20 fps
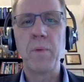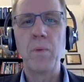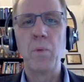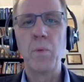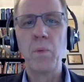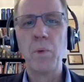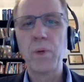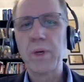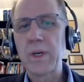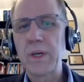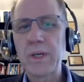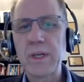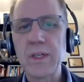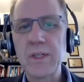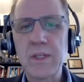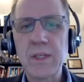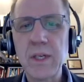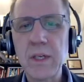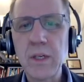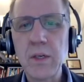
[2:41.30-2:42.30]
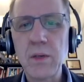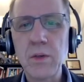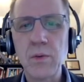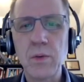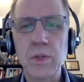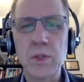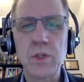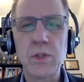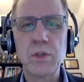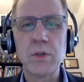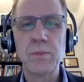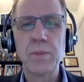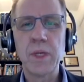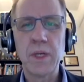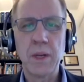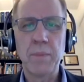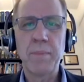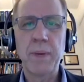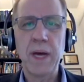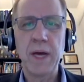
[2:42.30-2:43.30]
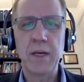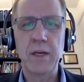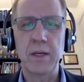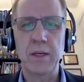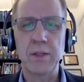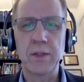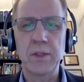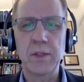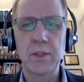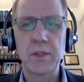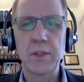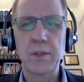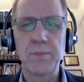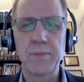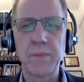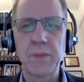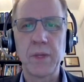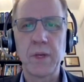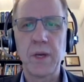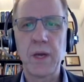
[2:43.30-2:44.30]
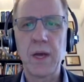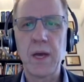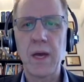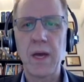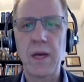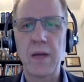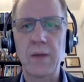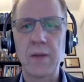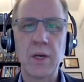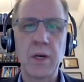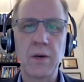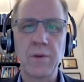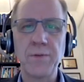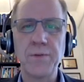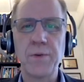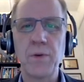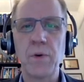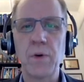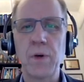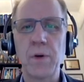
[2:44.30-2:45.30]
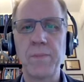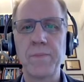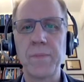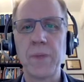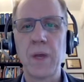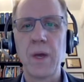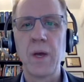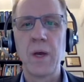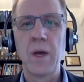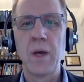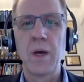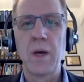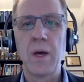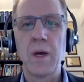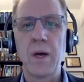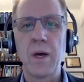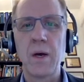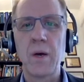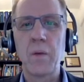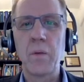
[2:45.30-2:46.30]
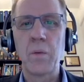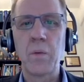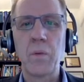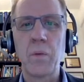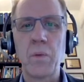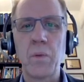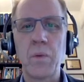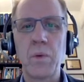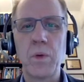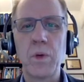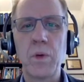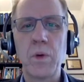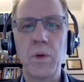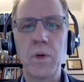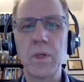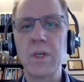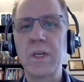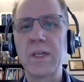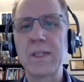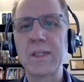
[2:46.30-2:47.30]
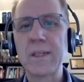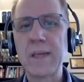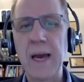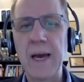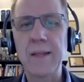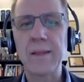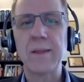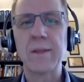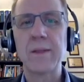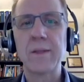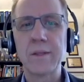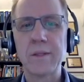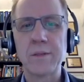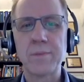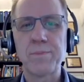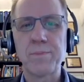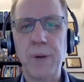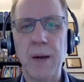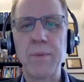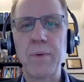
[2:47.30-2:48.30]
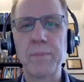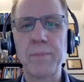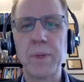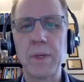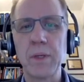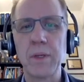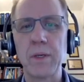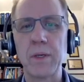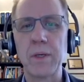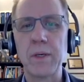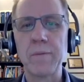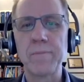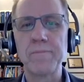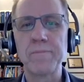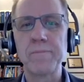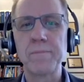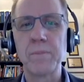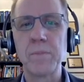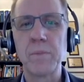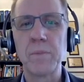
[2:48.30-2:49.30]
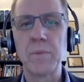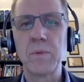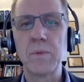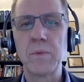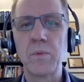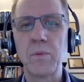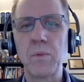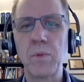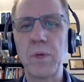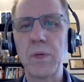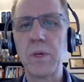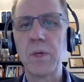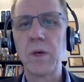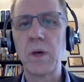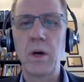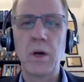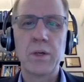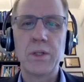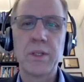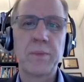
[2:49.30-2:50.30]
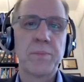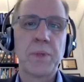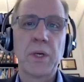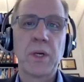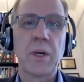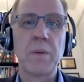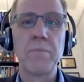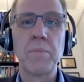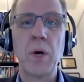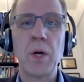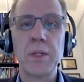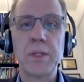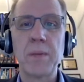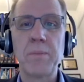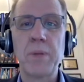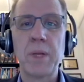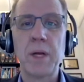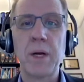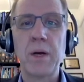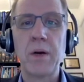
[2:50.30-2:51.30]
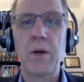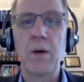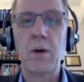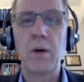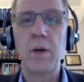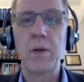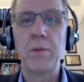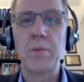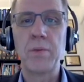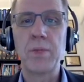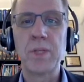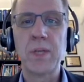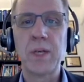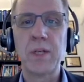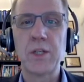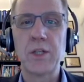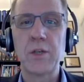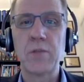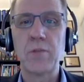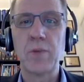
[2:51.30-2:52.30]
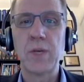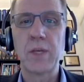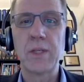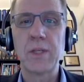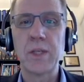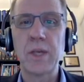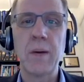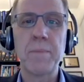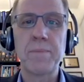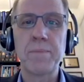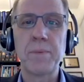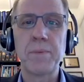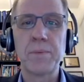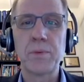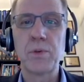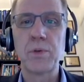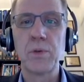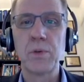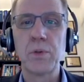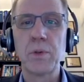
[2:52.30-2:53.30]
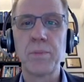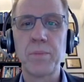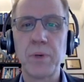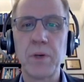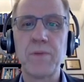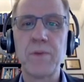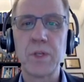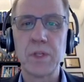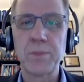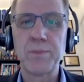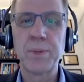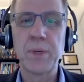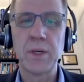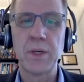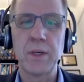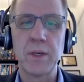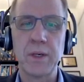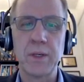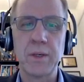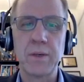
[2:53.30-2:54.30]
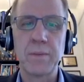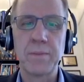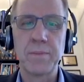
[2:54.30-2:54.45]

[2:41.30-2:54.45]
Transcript: We're going to continue to assume independence, and therefore, in order to get this probability, we are simply going to multiply all the retention rates up through the previous period.